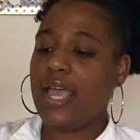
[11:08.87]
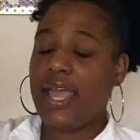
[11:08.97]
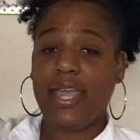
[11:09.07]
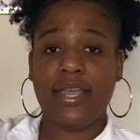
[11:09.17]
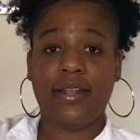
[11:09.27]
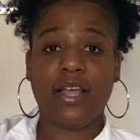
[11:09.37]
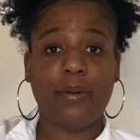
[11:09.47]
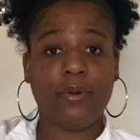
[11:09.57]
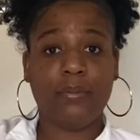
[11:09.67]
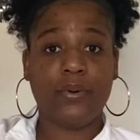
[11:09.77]
In cup
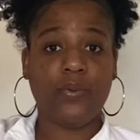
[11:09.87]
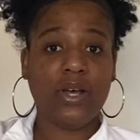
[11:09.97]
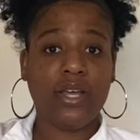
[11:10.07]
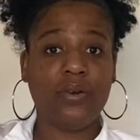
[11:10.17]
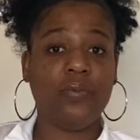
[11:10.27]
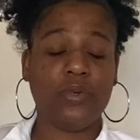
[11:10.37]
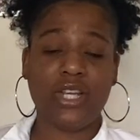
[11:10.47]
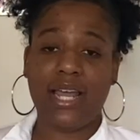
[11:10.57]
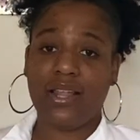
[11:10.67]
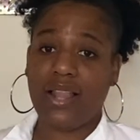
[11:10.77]
number 1, which
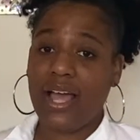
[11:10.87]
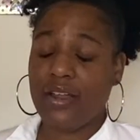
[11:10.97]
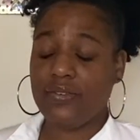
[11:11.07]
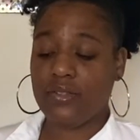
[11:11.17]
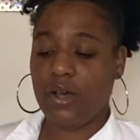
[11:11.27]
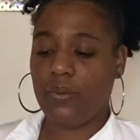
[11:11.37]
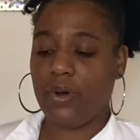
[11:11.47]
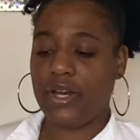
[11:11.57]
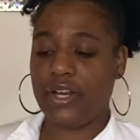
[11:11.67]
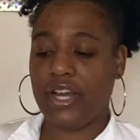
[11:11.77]
had a lot of salt
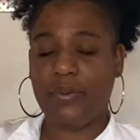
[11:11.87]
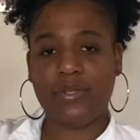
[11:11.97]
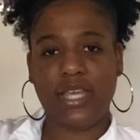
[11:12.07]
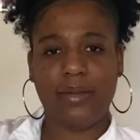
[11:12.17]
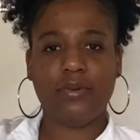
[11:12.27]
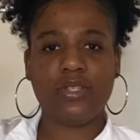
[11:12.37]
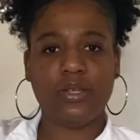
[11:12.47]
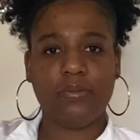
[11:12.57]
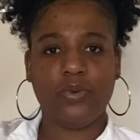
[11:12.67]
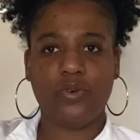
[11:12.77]
water, it was able to
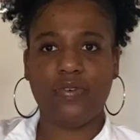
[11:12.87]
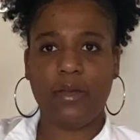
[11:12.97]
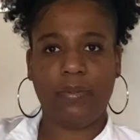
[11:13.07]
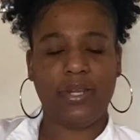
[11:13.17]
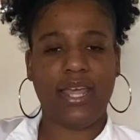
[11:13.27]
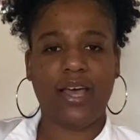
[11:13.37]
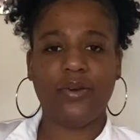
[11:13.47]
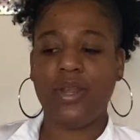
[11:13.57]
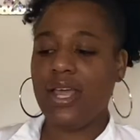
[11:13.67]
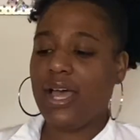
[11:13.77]
move up and
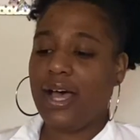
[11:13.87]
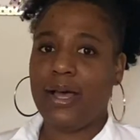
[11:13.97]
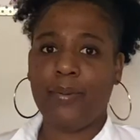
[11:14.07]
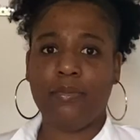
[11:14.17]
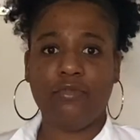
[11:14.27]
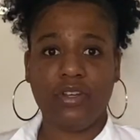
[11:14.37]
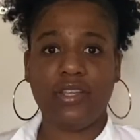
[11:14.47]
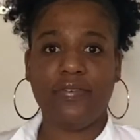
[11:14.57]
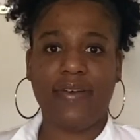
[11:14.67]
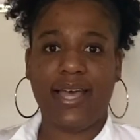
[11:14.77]
down really
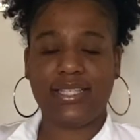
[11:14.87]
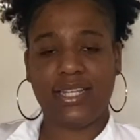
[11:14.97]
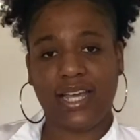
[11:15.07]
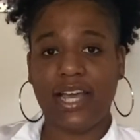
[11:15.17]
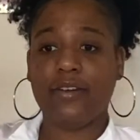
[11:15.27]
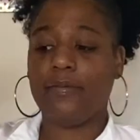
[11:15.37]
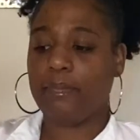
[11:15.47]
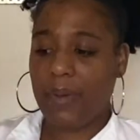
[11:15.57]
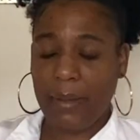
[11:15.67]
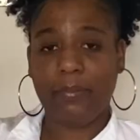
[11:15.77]
fast, and it kind of
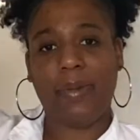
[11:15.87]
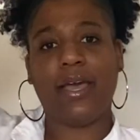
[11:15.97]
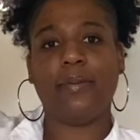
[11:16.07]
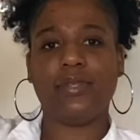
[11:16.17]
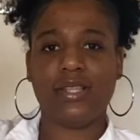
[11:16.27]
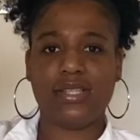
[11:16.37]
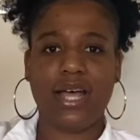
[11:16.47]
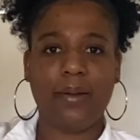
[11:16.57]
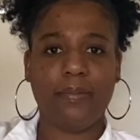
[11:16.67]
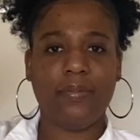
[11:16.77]
popped back up to the
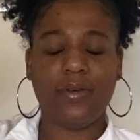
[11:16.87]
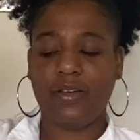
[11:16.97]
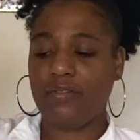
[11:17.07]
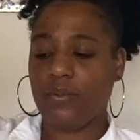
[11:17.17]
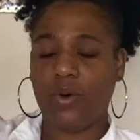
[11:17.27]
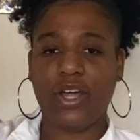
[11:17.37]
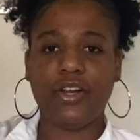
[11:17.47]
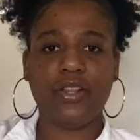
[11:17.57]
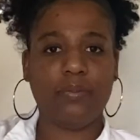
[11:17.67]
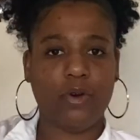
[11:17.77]
top of the water
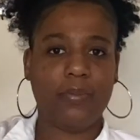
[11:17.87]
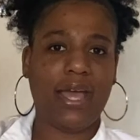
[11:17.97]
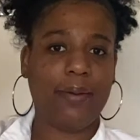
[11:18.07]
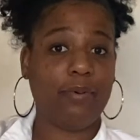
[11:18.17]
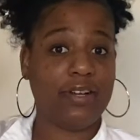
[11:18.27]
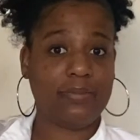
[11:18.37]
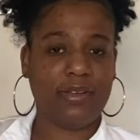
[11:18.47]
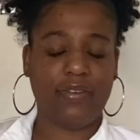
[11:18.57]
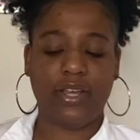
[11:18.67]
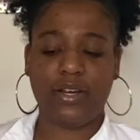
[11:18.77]
the moment I pressed my
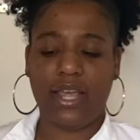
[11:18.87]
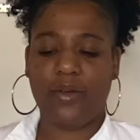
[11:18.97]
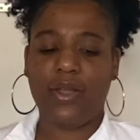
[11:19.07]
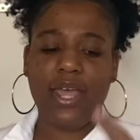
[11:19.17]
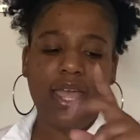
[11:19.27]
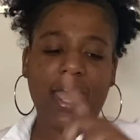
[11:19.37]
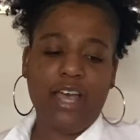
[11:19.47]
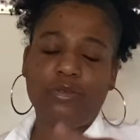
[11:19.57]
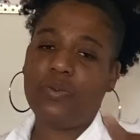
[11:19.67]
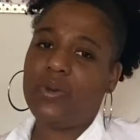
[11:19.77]
finger down. As
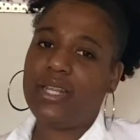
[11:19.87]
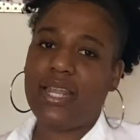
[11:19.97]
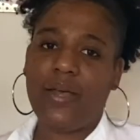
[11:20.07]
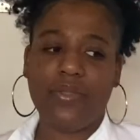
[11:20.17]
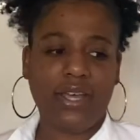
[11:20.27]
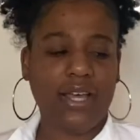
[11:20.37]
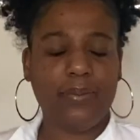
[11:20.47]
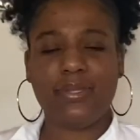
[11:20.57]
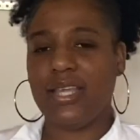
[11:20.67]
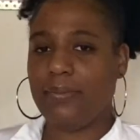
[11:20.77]
we went down the
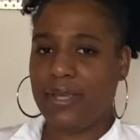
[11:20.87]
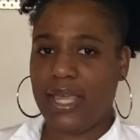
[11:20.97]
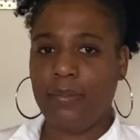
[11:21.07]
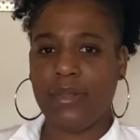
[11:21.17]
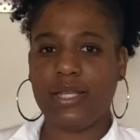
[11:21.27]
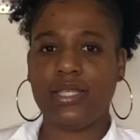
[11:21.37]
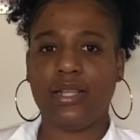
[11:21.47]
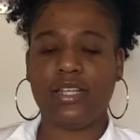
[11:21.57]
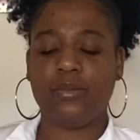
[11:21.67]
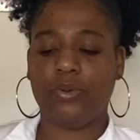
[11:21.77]
cups, it became less and
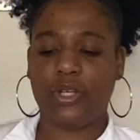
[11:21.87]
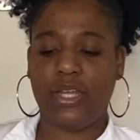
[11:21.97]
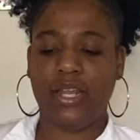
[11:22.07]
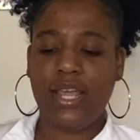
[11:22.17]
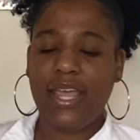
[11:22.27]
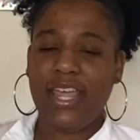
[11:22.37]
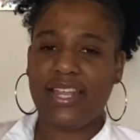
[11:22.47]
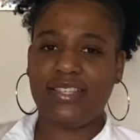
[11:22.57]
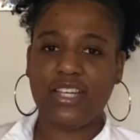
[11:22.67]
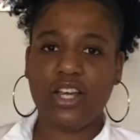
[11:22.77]
less buoyant.
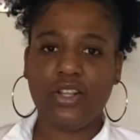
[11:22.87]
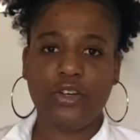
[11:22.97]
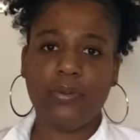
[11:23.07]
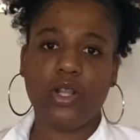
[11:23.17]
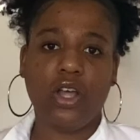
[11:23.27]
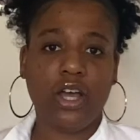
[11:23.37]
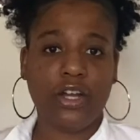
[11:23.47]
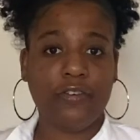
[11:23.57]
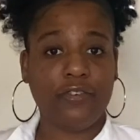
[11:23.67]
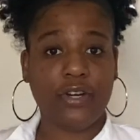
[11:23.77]
It took a little bit longer
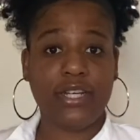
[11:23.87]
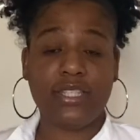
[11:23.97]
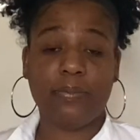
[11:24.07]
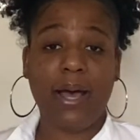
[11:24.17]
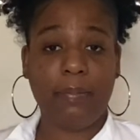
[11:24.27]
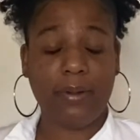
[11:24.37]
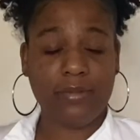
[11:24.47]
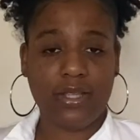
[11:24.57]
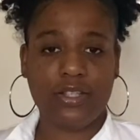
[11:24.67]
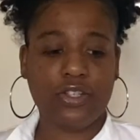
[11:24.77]
for it to pop up
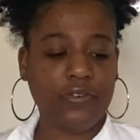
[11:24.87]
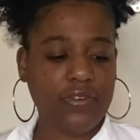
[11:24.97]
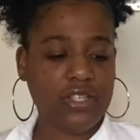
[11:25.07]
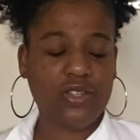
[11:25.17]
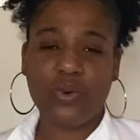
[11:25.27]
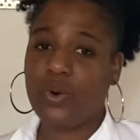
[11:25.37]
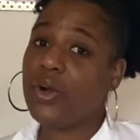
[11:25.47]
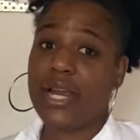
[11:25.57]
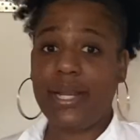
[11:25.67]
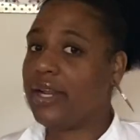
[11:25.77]
to the surface, or
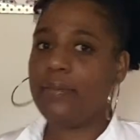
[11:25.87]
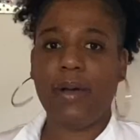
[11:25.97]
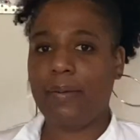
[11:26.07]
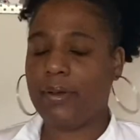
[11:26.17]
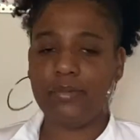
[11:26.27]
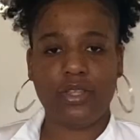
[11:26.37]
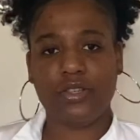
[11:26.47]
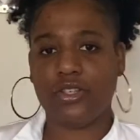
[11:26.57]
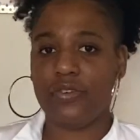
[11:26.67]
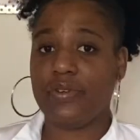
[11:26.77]
it didn't pop up to the
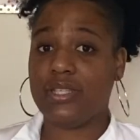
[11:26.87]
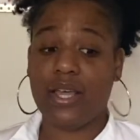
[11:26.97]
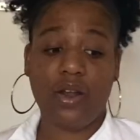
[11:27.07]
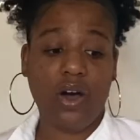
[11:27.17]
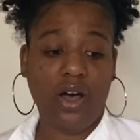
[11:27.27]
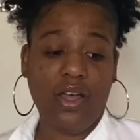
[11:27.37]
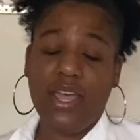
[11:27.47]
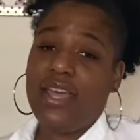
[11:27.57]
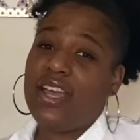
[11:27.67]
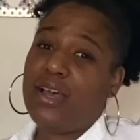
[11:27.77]
surface at all.
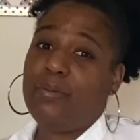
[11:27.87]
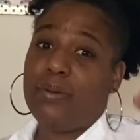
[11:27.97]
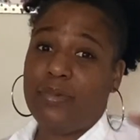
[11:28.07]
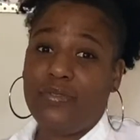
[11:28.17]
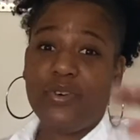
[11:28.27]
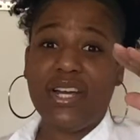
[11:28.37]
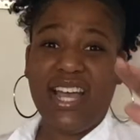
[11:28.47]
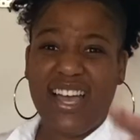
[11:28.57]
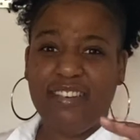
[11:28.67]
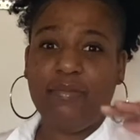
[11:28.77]
Cup number 4, it
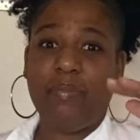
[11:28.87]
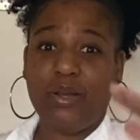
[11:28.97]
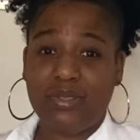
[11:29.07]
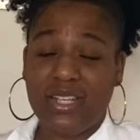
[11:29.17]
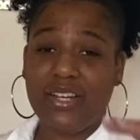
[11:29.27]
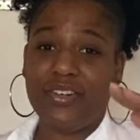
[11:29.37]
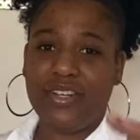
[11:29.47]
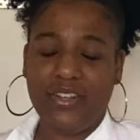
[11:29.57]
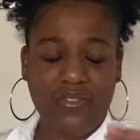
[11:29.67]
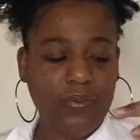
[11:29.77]
kind of bounced
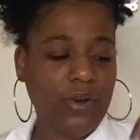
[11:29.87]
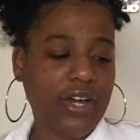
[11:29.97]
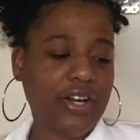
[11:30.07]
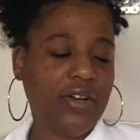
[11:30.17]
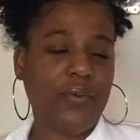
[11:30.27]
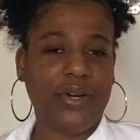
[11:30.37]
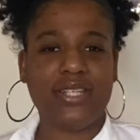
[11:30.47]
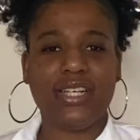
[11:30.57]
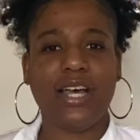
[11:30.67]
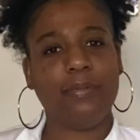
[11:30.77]
underneath the water, whereas
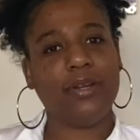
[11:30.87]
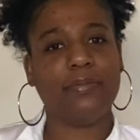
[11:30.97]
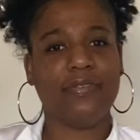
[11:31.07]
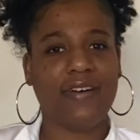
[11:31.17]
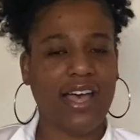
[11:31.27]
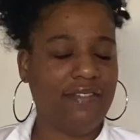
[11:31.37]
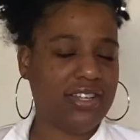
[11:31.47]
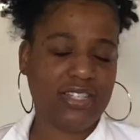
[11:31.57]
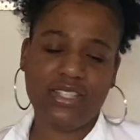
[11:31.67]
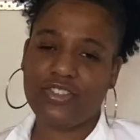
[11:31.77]
in cup number 5, it
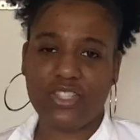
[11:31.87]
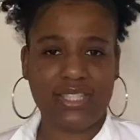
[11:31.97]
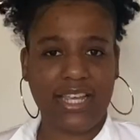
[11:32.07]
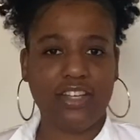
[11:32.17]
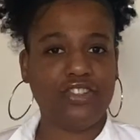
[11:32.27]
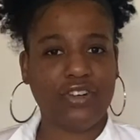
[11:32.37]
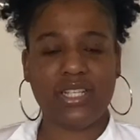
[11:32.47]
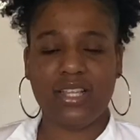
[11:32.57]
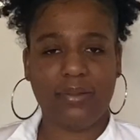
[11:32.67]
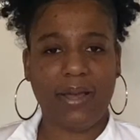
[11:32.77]
just sank straight
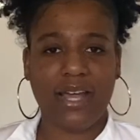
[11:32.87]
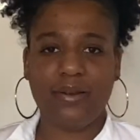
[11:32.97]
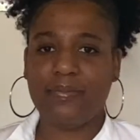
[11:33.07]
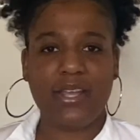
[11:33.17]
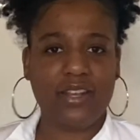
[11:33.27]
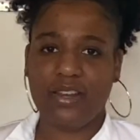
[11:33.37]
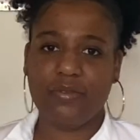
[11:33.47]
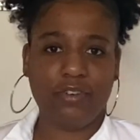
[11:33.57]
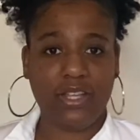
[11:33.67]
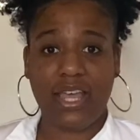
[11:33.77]
to the bottom and didn't
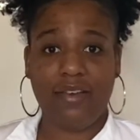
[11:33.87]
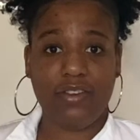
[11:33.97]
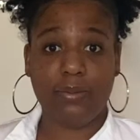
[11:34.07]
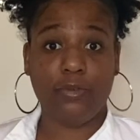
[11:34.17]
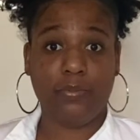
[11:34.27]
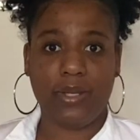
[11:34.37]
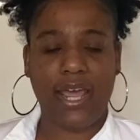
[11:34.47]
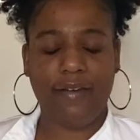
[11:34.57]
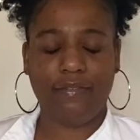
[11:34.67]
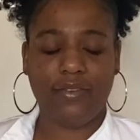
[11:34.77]
really have any movement
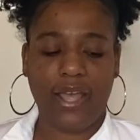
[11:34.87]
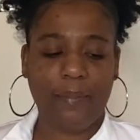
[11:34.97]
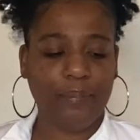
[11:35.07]
after that.